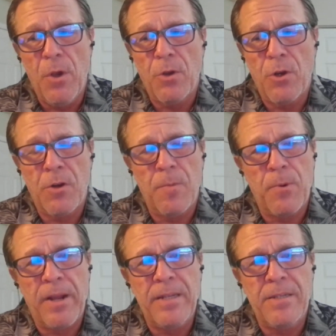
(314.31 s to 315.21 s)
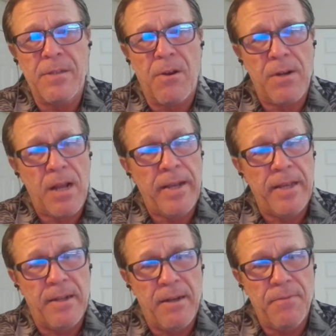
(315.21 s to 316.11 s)
current prices aren't high
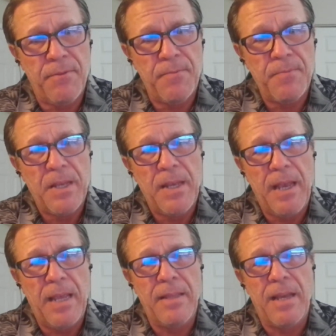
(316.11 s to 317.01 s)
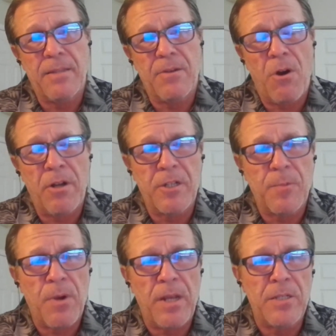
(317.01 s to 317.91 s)
enough and that the August
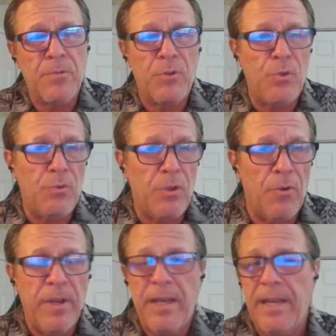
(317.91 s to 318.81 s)
prices were too low.